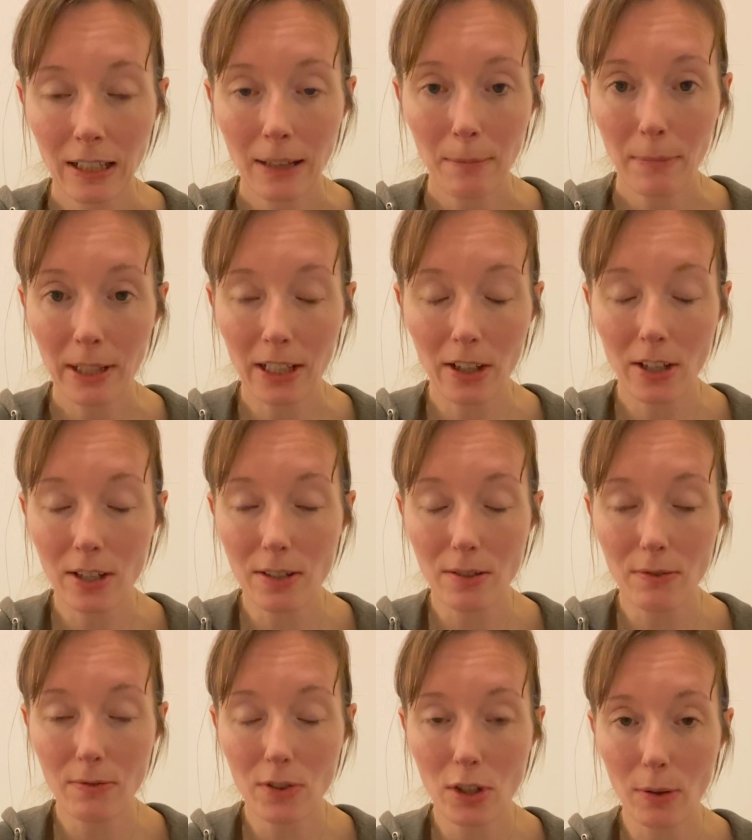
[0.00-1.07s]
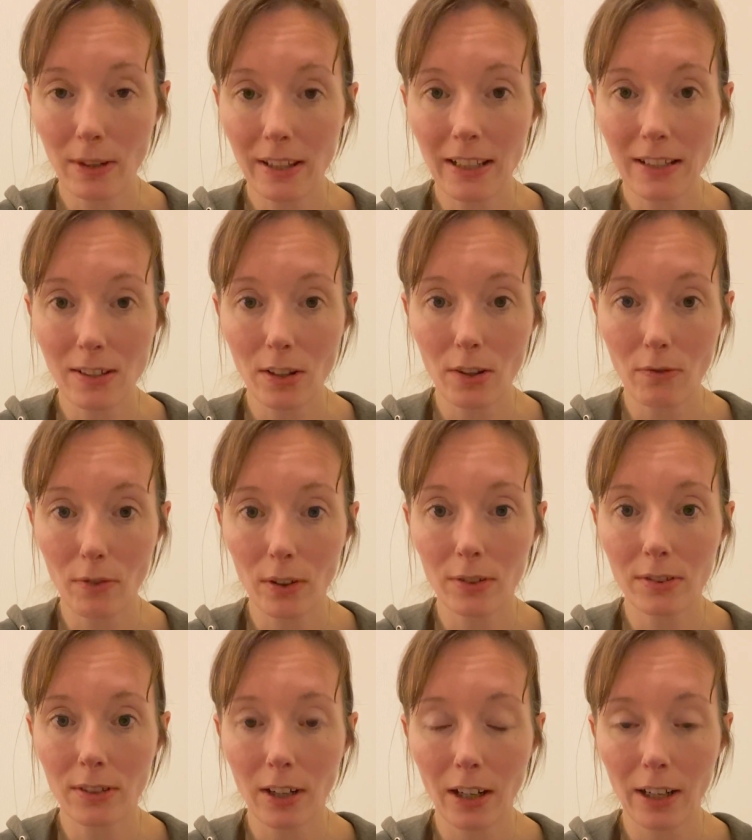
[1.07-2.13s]
because doing things at the wrong
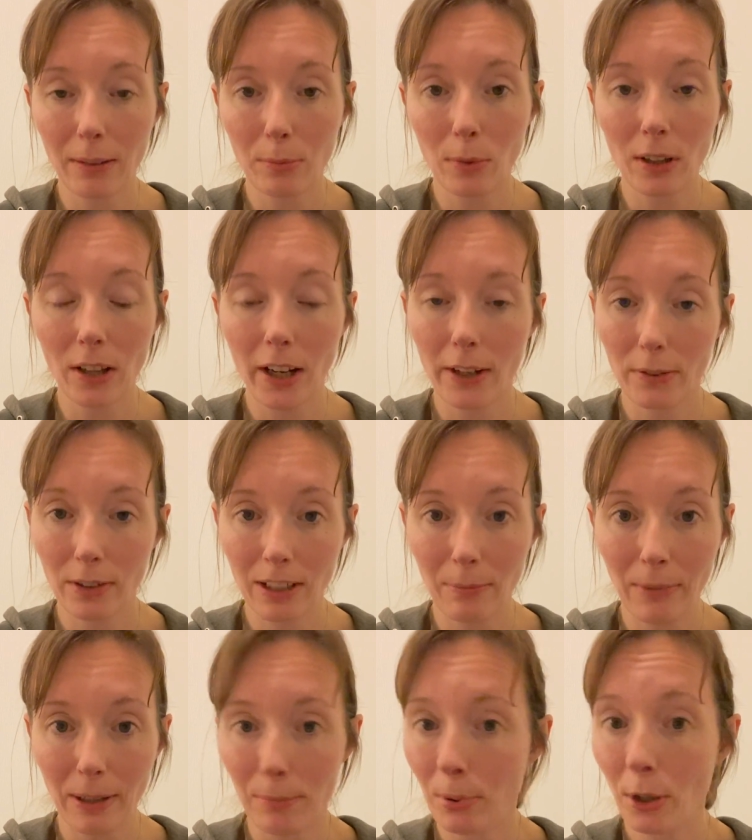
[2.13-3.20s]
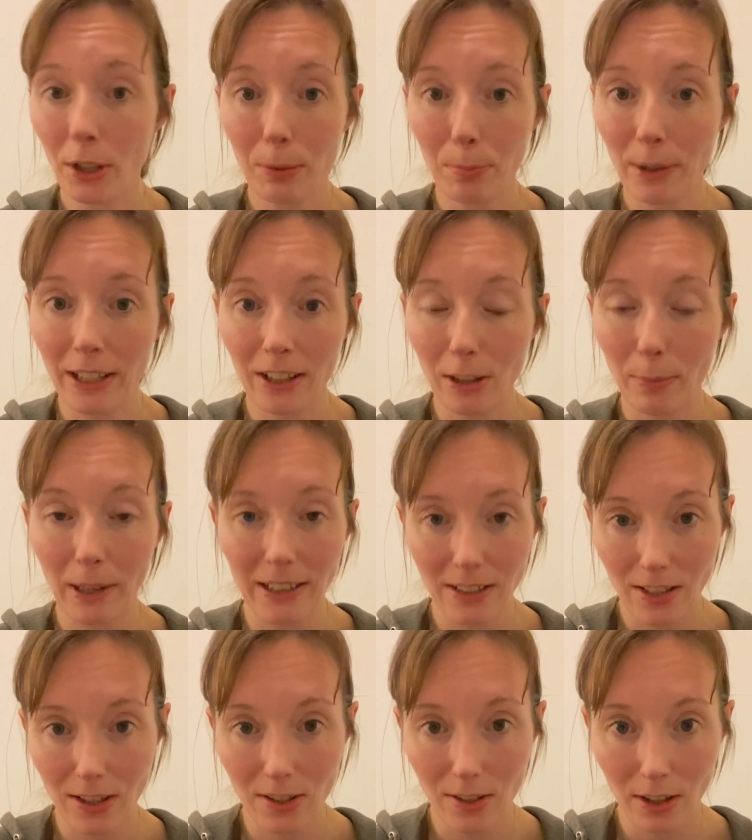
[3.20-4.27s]
time will only bring you back to
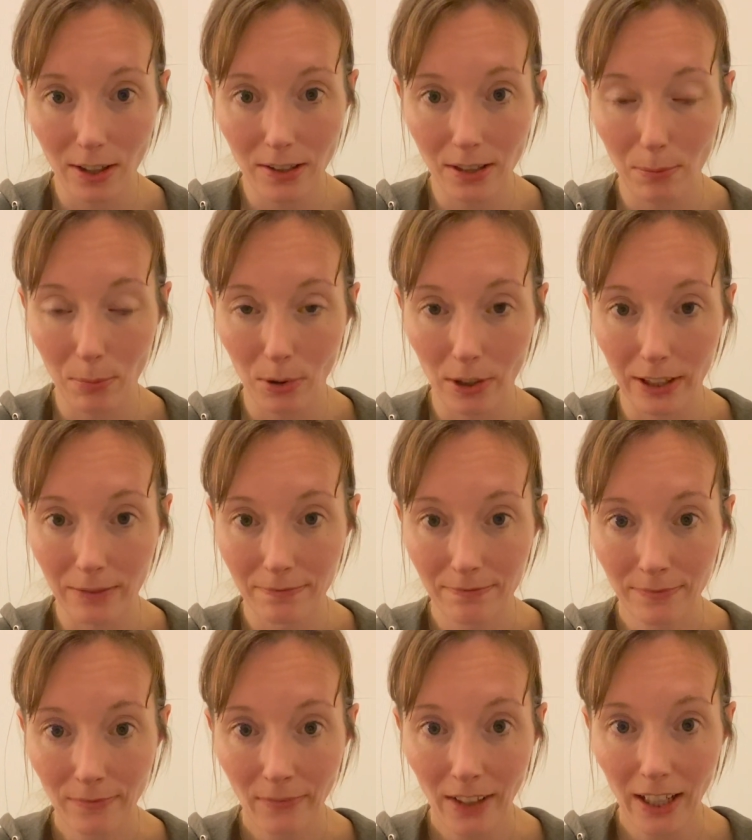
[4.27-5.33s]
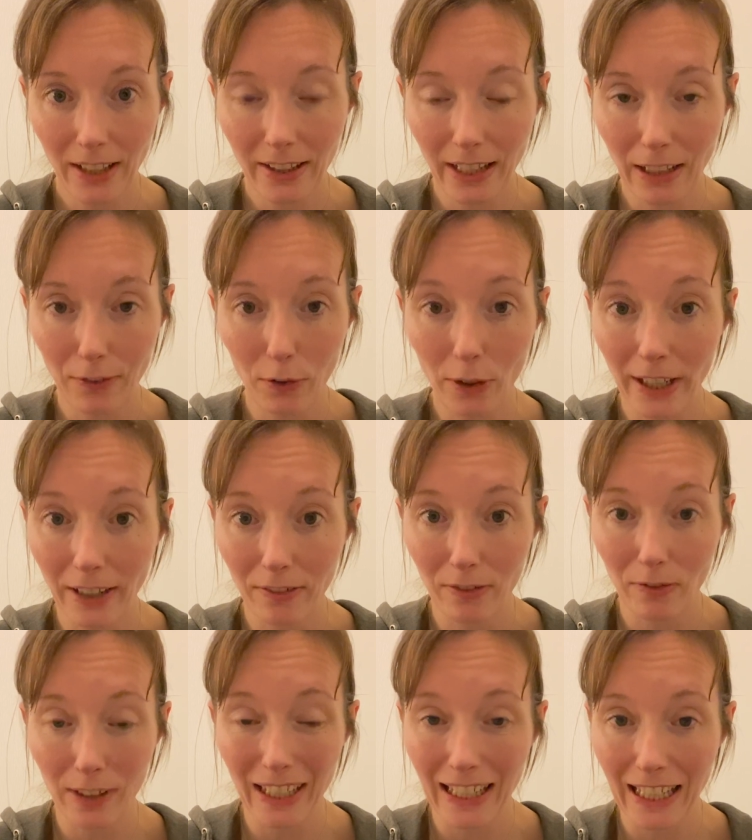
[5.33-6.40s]
the starting point, and therefore you haven't
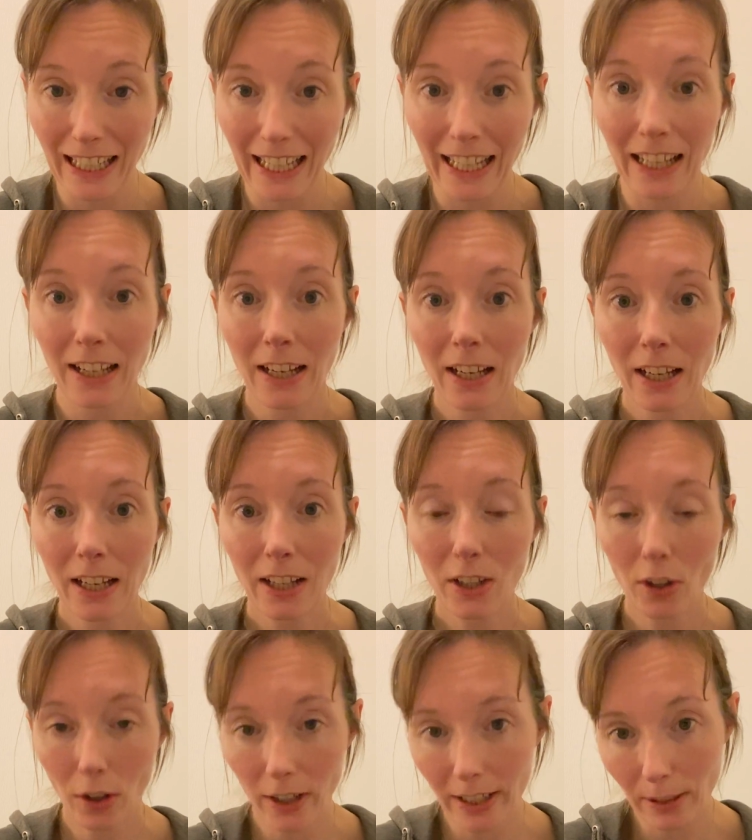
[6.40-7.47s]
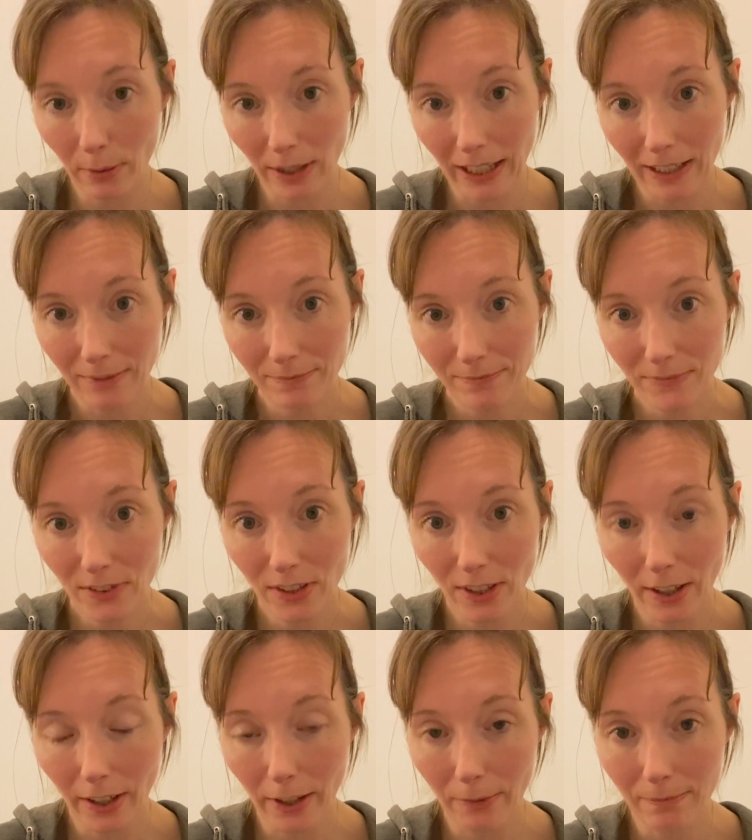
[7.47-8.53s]
really got anywhere.
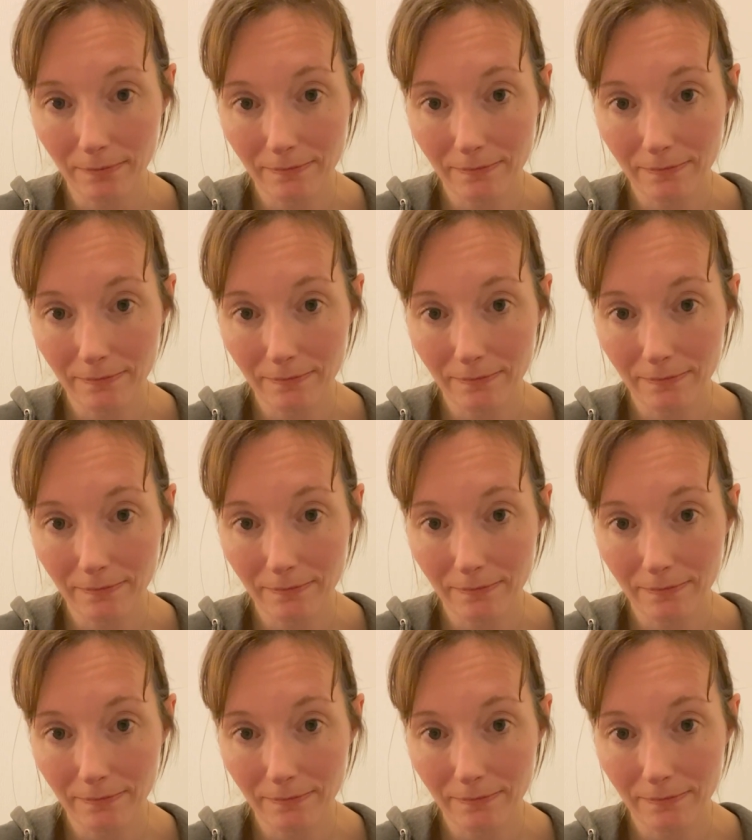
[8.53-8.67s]
So